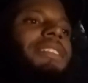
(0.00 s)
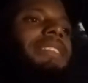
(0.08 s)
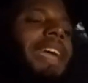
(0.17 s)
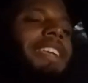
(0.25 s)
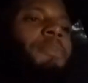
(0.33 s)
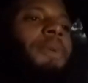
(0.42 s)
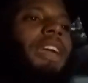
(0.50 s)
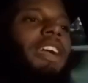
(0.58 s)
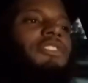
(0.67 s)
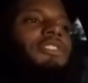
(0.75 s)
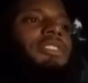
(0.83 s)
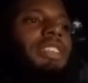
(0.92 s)
Days be
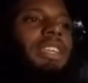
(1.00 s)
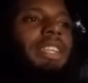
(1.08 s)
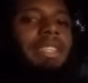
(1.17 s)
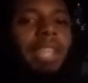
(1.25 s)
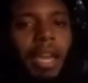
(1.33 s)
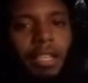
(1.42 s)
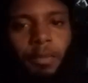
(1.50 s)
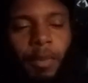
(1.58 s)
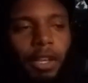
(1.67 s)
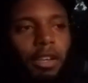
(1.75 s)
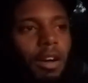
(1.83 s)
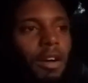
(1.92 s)
interesting and days
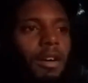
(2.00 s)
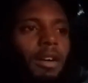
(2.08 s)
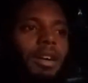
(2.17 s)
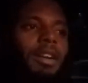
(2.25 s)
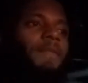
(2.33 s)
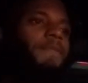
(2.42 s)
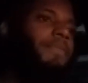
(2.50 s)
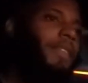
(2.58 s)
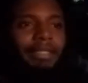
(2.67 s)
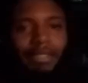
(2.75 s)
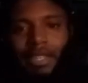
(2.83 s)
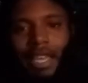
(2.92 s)
be long.
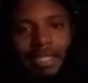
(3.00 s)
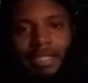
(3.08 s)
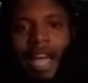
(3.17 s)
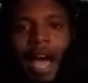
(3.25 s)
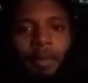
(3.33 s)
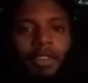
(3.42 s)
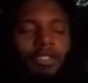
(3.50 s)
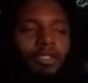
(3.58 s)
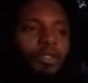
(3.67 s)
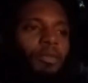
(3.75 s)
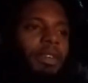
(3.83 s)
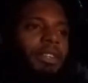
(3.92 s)
It's time
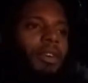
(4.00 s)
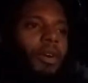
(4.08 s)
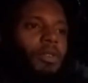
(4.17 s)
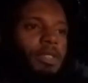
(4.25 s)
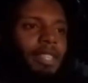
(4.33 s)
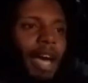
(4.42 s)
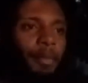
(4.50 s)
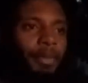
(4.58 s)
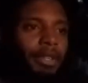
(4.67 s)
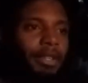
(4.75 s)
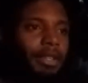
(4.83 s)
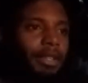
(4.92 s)
consuming on top
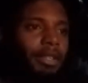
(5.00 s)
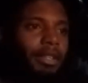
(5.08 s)
of